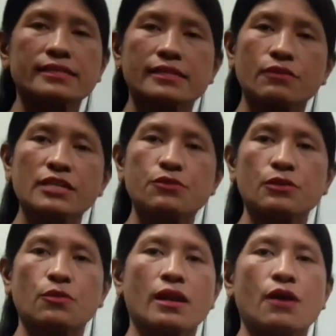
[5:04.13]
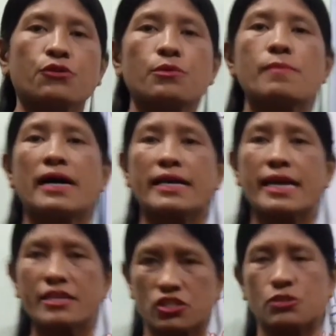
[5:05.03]
H low netra homa
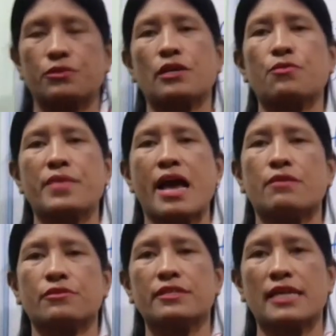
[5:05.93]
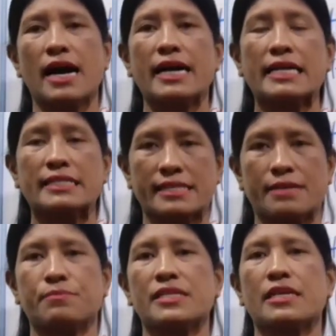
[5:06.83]
H lo yellow meow, not a
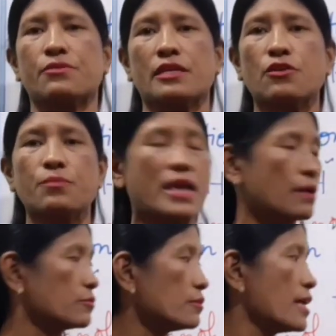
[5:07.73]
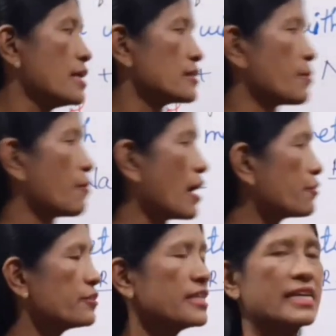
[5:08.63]
etam sitedra yellow meow, Samar
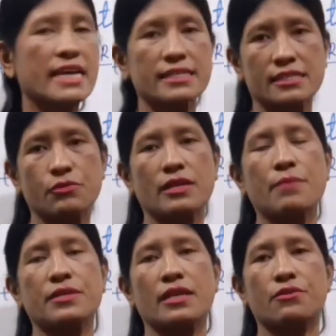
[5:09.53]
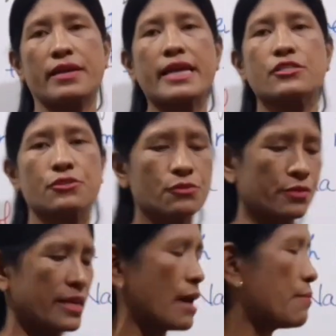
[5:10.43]
hydrogen gas trot sitedra H to
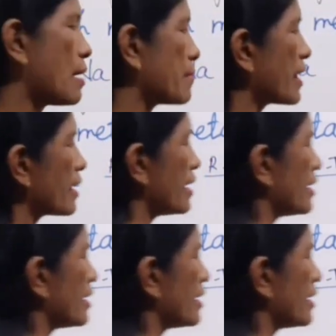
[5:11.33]
do yabame,